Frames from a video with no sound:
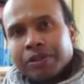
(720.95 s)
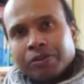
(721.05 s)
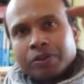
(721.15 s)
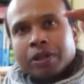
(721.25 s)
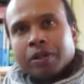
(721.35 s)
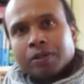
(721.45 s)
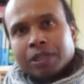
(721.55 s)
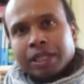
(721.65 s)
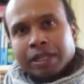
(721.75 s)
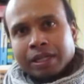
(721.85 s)
through the whole
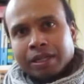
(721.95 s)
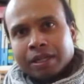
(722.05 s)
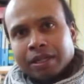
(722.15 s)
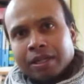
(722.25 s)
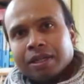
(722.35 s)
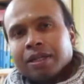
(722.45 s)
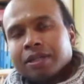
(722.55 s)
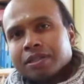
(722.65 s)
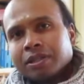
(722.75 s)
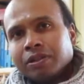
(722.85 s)
day.
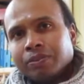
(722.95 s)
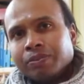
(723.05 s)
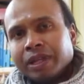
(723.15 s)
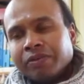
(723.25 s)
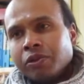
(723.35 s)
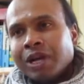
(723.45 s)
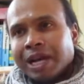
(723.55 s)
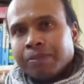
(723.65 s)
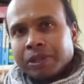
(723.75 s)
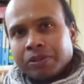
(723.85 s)
So if you're
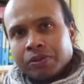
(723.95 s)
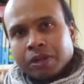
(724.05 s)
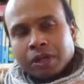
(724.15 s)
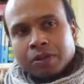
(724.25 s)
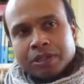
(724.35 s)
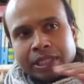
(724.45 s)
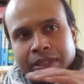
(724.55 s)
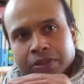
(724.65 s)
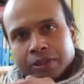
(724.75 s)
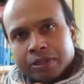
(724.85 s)
happy through the whole
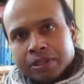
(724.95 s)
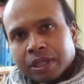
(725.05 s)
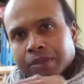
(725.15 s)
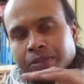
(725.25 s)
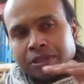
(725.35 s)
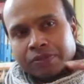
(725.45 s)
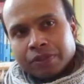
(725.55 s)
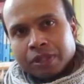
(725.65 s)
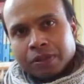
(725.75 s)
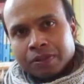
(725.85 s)
day, you're in those timeless
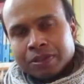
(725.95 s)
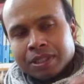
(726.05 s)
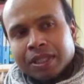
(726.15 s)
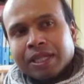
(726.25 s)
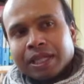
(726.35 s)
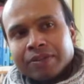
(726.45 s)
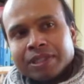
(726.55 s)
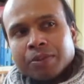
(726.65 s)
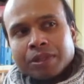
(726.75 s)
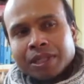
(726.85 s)
flows. If
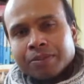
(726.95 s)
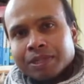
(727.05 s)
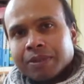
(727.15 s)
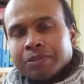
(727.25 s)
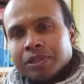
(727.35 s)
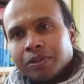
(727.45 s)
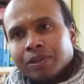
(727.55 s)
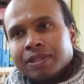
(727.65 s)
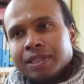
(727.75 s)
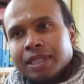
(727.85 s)
someone comes up to you
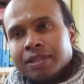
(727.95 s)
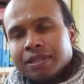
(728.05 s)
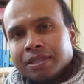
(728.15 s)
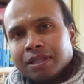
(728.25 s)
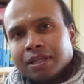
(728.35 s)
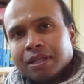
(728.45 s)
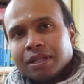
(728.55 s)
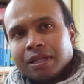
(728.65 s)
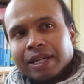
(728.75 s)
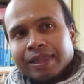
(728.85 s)
and says,
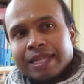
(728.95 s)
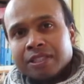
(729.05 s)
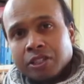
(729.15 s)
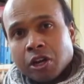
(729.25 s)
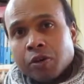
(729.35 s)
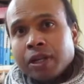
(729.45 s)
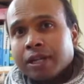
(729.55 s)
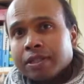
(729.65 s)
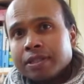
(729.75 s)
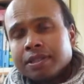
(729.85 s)
like there's
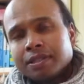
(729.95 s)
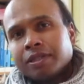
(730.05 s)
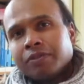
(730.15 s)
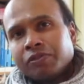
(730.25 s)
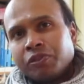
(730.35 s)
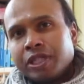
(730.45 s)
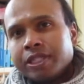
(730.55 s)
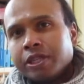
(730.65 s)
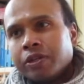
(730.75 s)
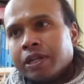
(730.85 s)
donuts, free
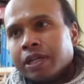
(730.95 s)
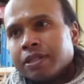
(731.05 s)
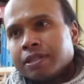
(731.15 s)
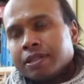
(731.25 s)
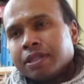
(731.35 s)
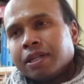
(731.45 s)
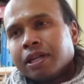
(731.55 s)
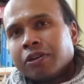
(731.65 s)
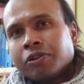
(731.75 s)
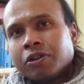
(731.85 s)
donuts
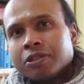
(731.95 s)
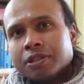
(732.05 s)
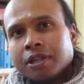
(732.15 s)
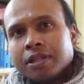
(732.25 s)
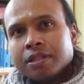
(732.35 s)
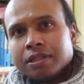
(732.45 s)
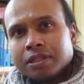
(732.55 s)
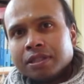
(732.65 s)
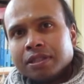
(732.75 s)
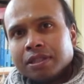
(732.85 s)
across
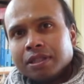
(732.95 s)
London,